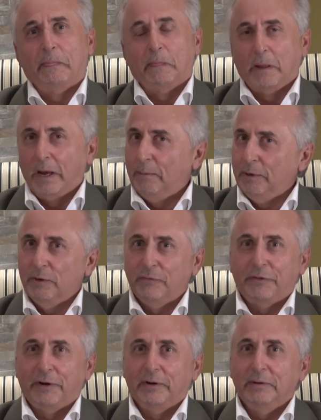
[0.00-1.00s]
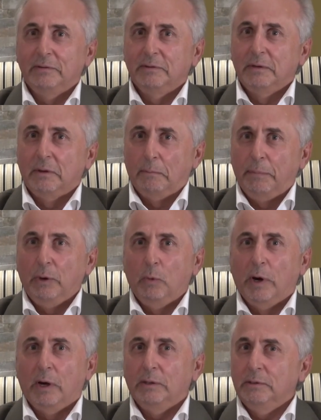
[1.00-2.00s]
I'm Lino Fera. Be
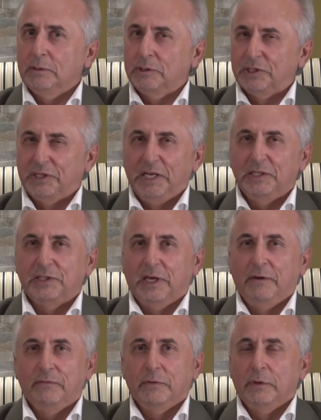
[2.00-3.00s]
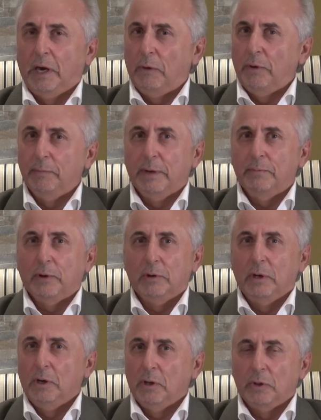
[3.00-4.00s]
well, stay safe, and remember,
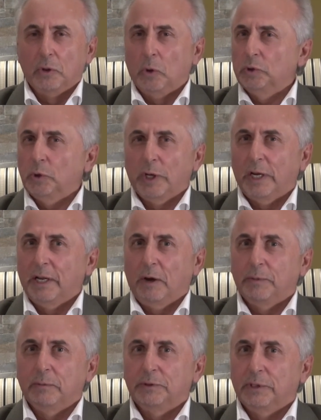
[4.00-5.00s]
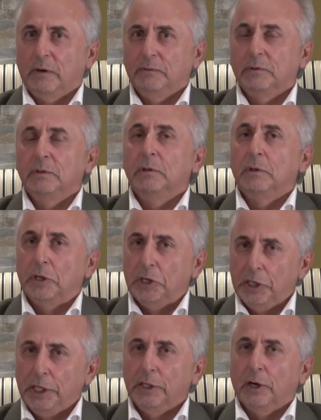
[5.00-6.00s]
those who cannot help themselves
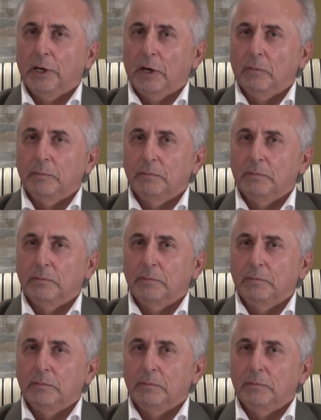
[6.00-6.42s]
need our help.